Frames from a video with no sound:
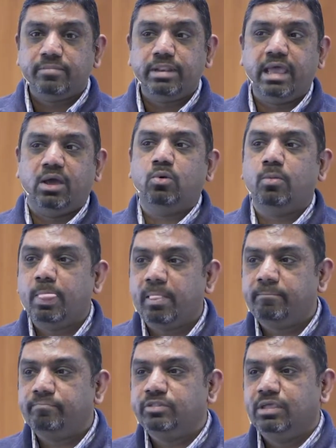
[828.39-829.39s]
Now,
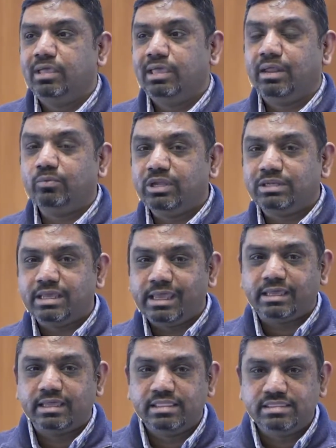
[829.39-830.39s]
can we
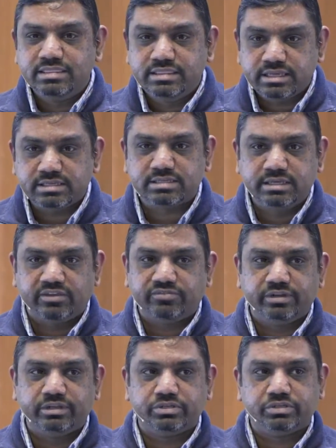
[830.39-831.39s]
take this
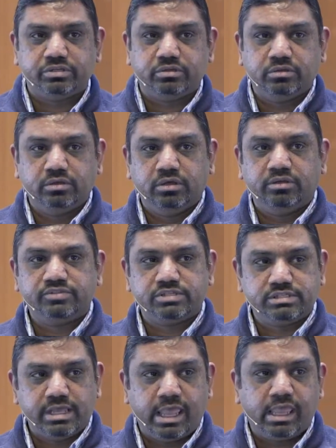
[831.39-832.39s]
definition of
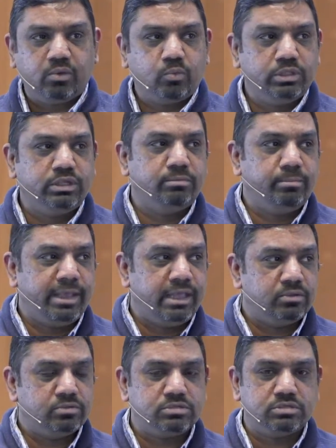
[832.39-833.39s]
staying within
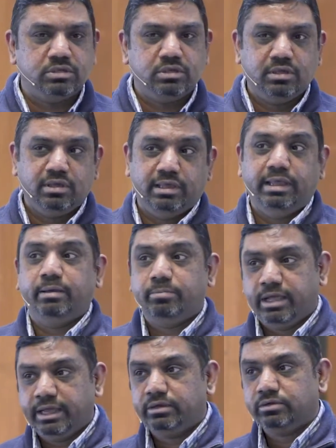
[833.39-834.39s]
bounds and
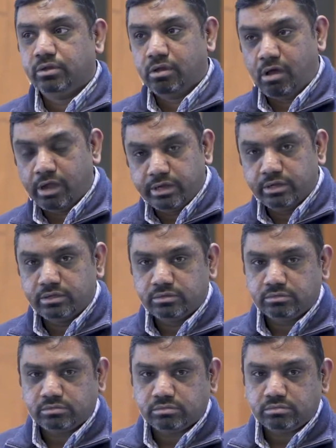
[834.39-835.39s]
apply it to God?
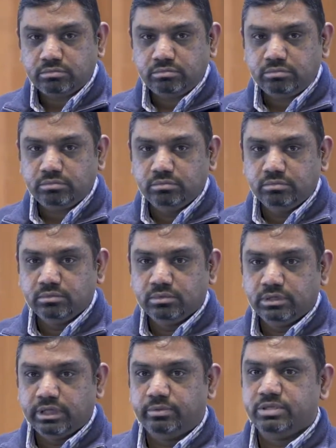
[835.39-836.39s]

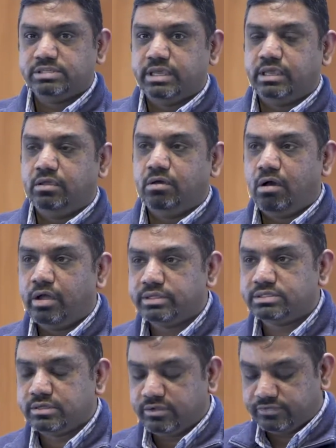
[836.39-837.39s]
Can we say God
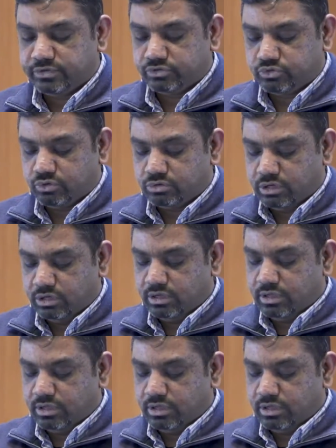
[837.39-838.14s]
is self controlled?